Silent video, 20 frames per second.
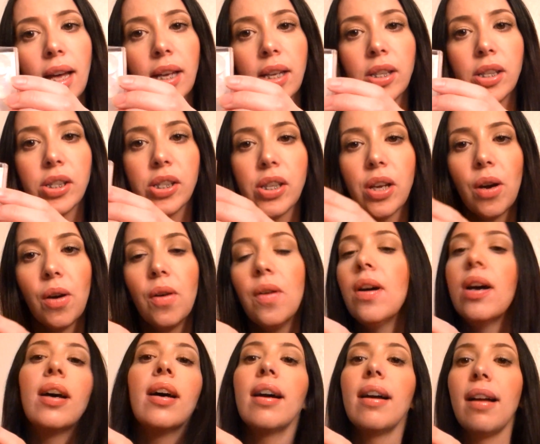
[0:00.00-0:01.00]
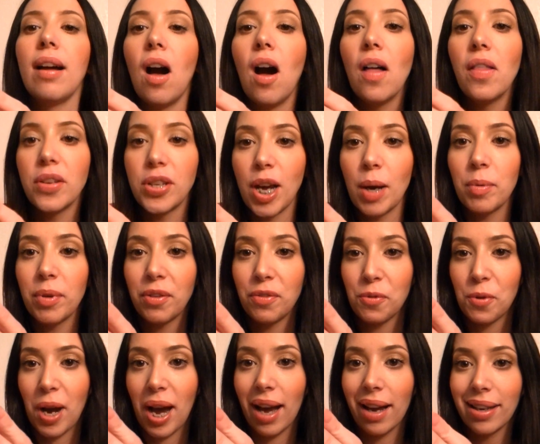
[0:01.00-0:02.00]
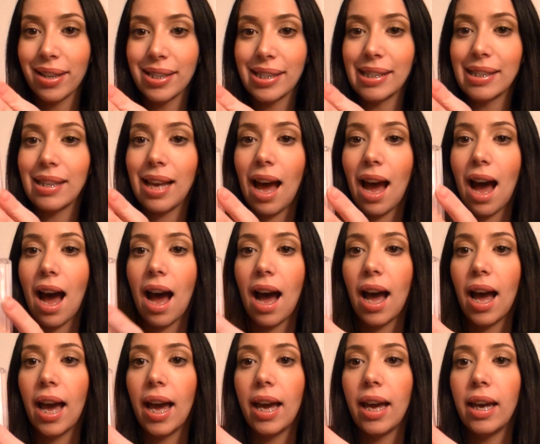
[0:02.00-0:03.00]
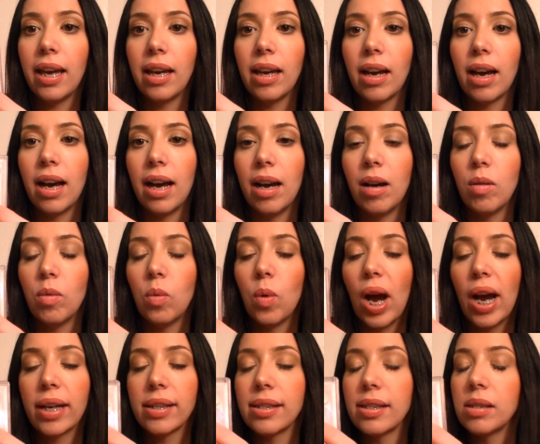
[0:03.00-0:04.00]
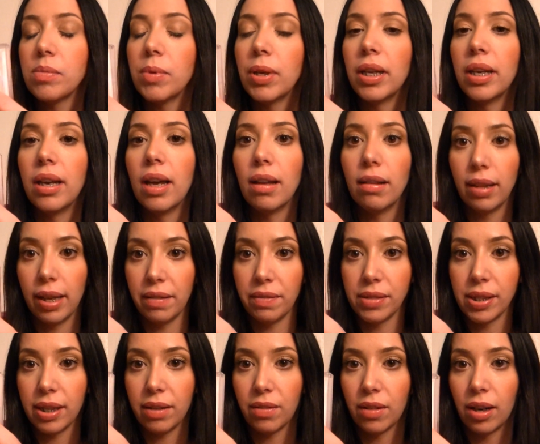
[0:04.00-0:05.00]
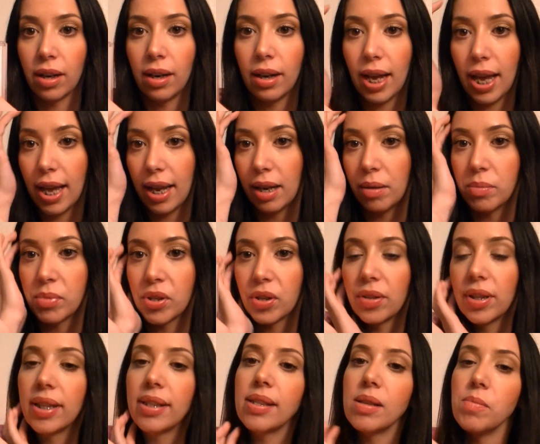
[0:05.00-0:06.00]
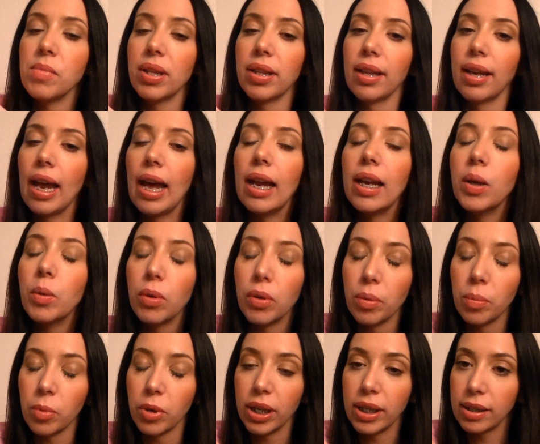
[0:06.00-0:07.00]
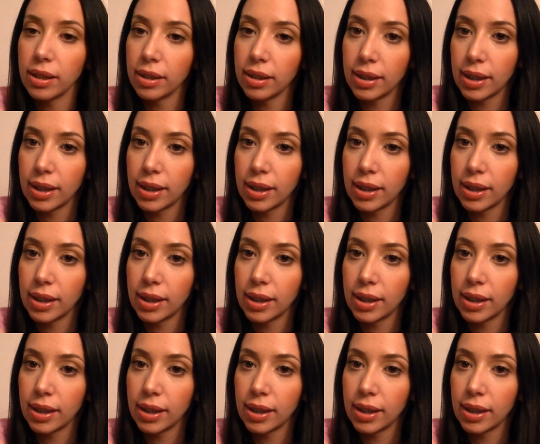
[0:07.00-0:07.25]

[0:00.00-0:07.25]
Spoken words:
so on the topic of wax, wax has been a lifesaver, and I'm sure that's something that anyone with braces